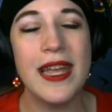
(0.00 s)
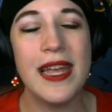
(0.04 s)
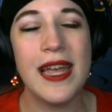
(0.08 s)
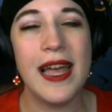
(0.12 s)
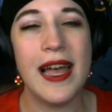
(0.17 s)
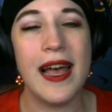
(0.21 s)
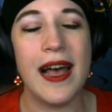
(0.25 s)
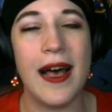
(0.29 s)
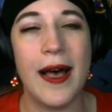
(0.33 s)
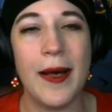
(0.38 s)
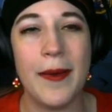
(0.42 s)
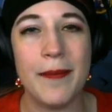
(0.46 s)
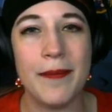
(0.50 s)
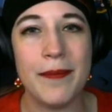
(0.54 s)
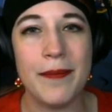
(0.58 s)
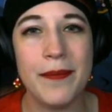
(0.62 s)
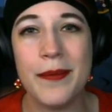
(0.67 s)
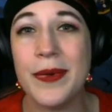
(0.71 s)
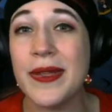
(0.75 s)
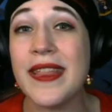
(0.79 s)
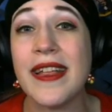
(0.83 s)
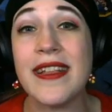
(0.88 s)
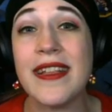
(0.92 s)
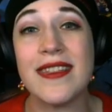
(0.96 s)

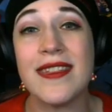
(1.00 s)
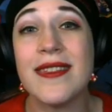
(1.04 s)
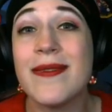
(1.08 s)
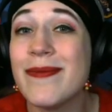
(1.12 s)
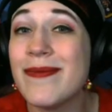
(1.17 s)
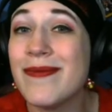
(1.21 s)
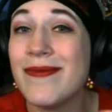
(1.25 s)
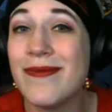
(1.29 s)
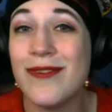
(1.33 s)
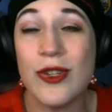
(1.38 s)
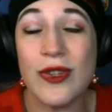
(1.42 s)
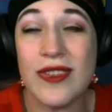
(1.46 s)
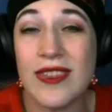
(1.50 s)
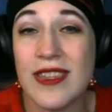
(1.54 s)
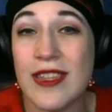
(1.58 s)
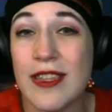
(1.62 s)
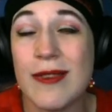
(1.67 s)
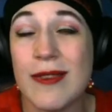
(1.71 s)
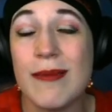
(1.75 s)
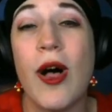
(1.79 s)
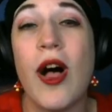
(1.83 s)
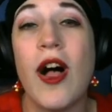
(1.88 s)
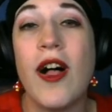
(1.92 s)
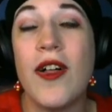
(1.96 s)
but that's just the
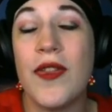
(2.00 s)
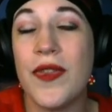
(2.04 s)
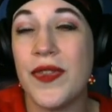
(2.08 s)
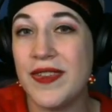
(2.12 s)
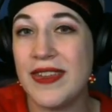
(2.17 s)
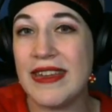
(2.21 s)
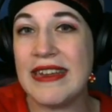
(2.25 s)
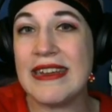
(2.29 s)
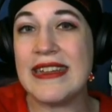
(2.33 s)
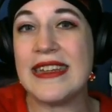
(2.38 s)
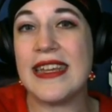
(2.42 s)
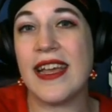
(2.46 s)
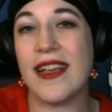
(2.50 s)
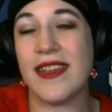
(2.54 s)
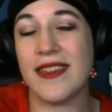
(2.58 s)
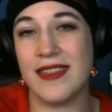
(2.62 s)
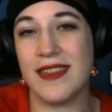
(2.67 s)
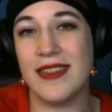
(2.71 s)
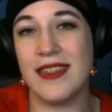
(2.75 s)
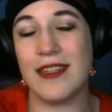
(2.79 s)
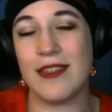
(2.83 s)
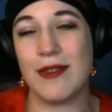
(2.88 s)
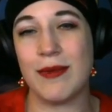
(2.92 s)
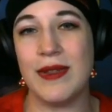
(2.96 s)
small details
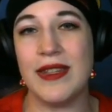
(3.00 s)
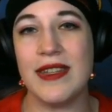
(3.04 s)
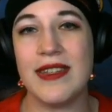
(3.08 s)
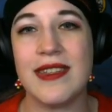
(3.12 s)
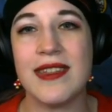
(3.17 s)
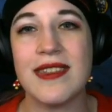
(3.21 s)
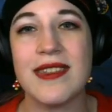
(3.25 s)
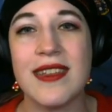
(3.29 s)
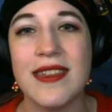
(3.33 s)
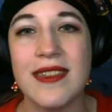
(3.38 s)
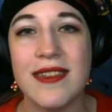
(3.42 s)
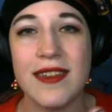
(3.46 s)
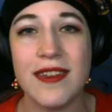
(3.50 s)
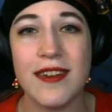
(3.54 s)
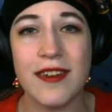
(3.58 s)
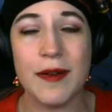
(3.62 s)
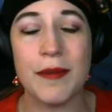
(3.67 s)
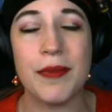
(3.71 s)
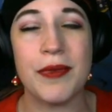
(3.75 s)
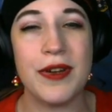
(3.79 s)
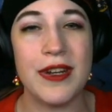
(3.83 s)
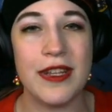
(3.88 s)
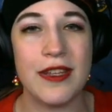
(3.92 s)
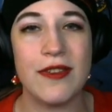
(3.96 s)
in this one. This is
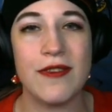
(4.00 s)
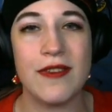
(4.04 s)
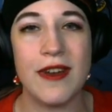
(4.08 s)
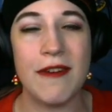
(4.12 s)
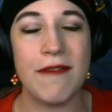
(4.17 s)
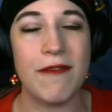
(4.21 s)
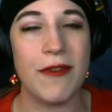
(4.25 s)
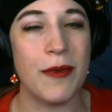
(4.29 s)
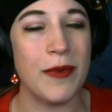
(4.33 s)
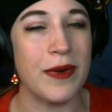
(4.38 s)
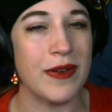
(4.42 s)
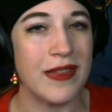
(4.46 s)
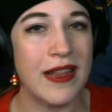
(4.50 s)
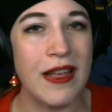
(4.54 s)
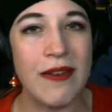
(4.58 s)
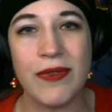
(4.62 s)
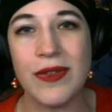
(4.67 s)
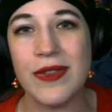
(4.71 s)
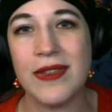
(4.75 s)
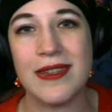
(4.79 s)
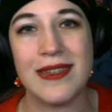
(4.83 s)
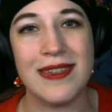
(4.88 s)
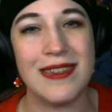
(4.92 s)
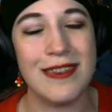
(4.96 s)
considered a pretty straightforward
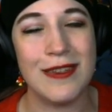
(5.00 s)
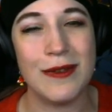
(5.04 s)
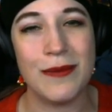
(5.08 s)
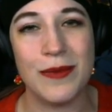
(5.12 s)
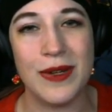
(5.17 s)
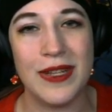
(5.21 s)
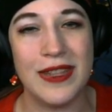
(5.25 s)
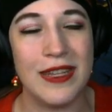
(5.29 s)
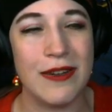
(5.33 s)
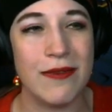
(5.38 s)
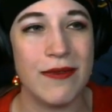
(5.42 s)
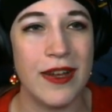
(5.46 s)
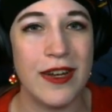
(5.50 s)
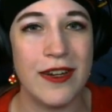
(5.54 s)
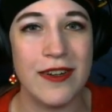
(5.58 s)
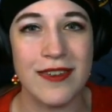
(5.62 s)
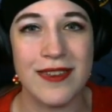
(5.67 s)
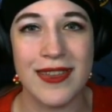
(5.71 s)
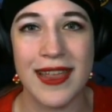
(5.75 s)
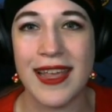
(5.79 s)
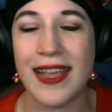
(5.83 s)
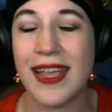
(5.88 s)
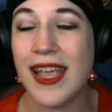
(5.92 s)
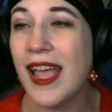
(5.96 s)
level. This isn't one that
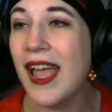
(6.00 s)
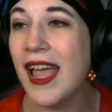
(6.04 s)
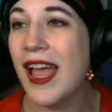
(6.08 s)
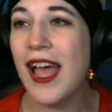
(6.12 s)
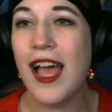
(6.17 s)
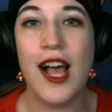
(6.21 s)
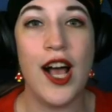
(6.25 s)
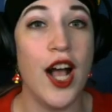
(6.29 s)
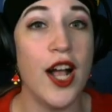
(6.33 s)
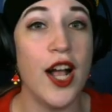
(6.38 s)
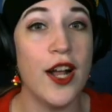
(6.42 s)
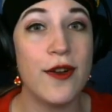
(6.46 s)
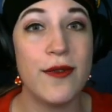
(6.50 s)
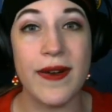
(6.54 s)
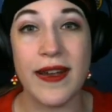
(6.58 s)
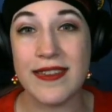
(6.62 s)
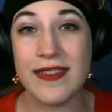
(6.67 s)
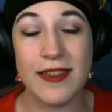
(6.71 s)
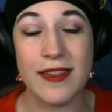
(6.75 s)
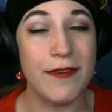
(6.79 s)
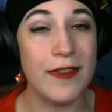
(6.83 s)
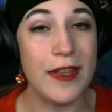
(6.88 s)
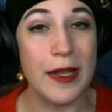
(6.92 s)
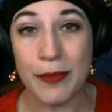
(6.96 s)
runners like
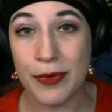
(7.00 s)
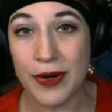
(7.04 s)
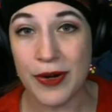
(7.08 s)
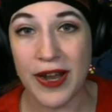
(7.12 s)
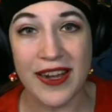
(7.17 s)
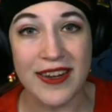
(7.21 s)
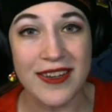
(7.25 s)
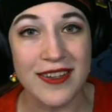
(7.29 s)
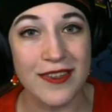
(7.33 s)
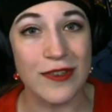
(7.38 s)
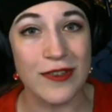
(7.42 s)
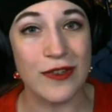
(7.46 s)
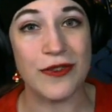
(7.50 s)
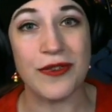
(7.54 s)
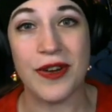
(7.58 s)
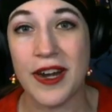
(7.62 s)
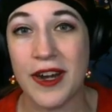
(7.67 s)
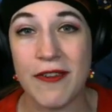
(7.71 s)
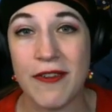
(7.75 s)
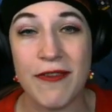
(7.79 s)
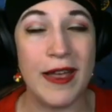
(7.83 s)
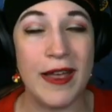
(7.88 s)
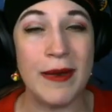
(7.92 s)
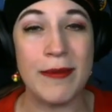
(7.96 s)
aggressively practice or try
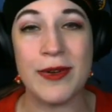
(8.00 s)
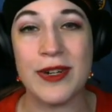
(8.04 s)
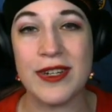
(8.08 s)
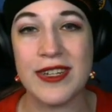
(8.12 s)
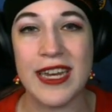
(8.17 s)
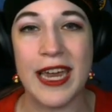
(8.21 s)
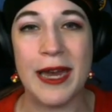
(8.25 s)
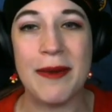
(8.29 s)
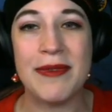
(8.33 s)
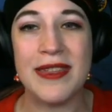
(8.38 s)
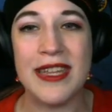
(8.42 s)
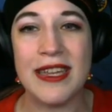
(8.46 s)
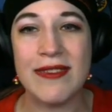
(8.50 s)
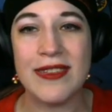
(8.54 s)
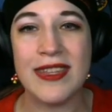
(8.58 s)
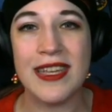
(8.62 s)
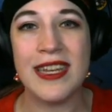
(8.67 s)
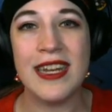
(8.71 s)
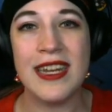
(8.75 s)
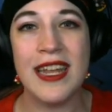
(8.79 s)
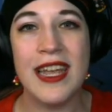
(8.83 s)
to find more time saves in,